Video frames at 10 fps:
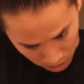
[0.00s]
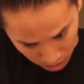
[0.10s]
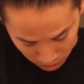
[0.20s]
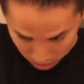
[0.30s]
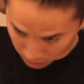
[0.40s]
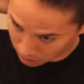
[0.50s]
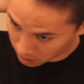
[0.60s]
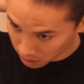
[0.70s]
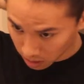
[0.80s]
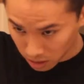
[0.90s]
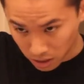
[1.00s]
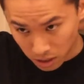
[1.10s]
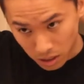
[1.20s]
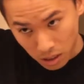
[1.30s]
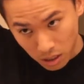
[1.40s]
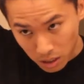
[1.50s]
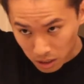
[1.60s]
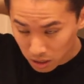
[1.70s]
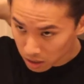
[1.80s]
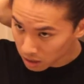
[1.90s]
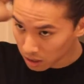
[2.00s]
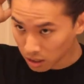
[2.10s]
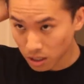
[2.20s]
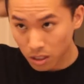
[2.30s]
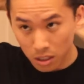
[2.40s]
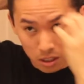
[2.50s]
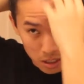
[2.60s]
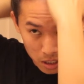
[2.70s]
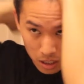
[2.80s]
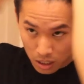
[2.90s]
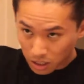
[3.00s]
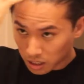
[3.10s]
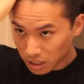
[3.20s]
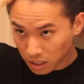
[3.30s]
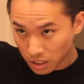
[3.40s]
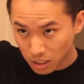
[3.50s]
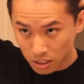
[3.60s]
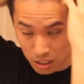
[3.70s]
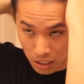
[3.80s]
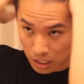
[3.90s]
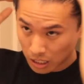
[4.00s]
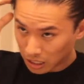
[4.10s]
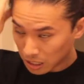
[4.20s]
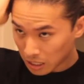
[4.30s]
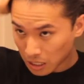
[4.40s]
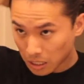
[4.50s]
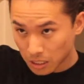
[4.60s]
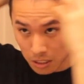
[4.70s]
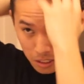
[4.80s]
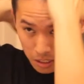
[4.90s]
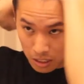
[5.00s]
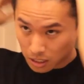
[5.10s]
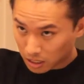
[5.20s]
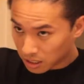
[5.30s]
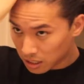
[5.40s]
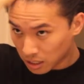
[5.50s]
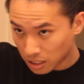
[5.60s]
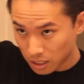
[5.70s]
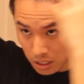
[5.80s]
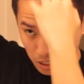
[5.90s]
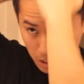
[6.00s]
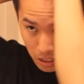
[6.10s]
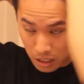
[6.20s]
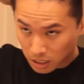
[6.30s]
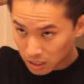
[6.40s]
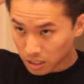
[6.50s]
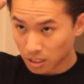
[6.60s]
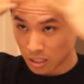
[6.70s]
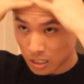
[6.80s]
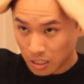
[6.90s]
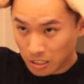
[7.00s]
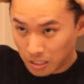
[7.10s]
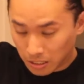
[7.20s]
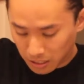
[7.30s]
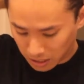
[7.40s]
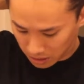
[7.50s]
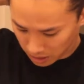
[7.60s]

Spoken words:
Nobody speaks.